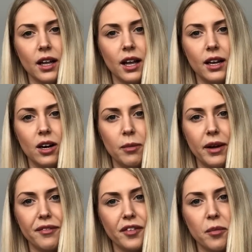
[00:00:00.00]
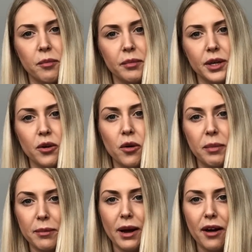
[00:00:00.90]
a little bit from your
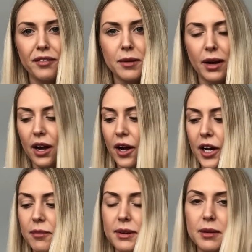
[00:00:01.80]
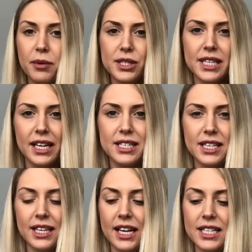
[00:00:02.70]
big perfume at home, put it
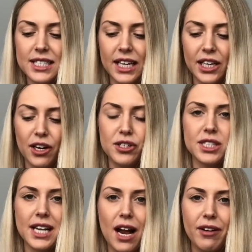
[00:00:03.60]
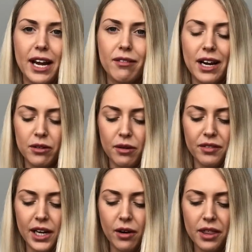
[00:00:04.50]
into this, and you can just carry it around
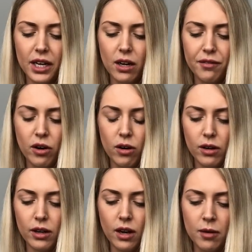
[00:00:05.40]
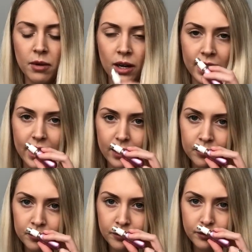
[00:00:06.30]
with you. I think I've got Armani
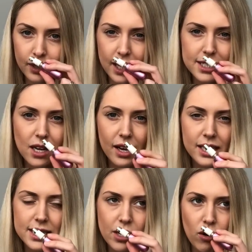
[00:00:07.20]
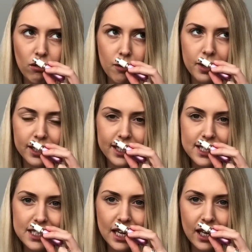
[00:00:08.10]
SI, is it, or Armani
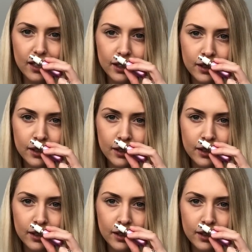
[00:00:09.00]
C